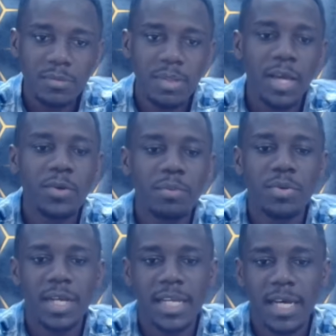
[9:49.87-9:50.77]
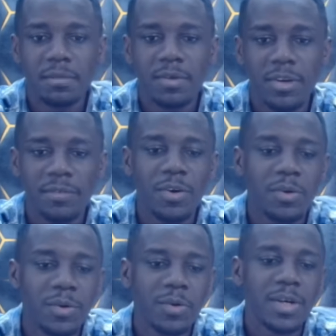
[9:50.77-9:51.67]
a no-brainer
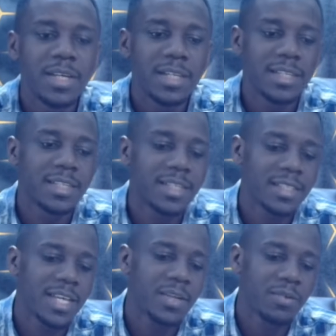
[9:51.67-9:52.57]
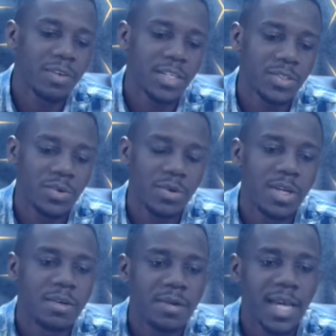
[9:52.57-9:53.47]
for the side of Arsenal,
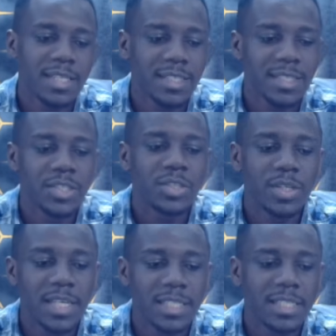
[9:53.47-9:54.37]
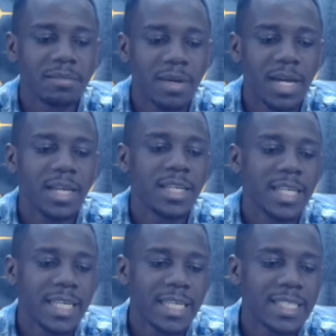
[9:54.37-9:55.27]
right? Jurrien Timber
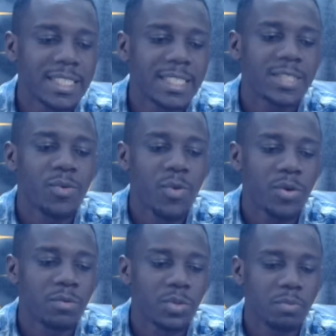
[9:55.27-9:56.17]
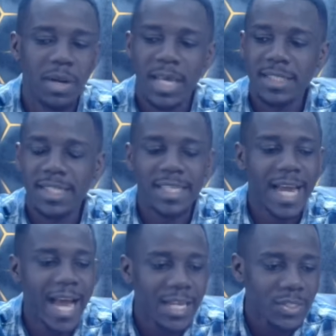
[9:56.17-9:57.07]
is one of those players that
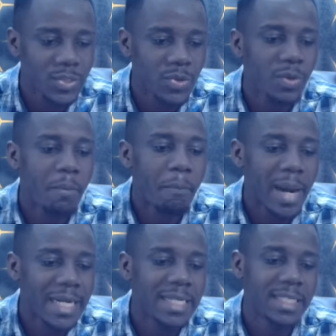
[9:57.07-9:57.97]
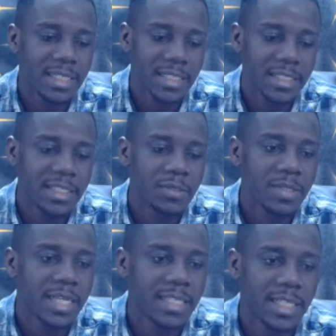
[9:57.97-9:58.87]
Arsenal badly need into
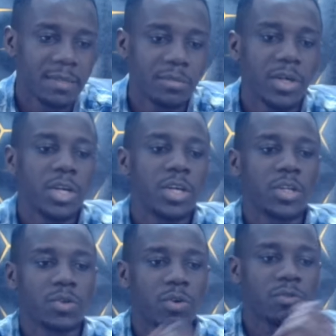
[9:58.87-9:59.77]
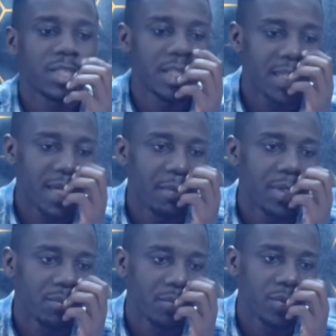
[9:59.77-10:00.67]
their team to obviously come
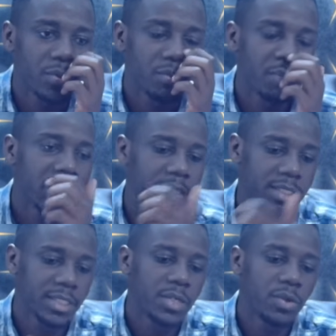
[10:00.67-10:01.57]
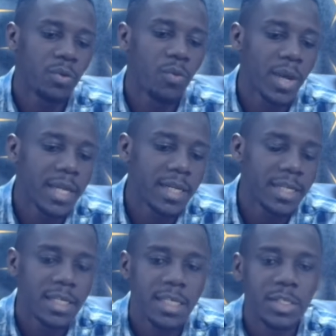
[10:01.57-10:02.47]
out and really compete when
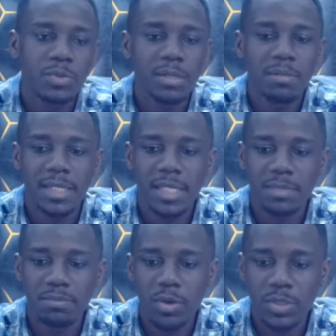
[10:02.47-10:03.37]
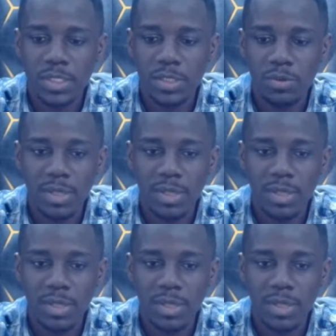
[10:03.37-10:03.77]
it really matters most. You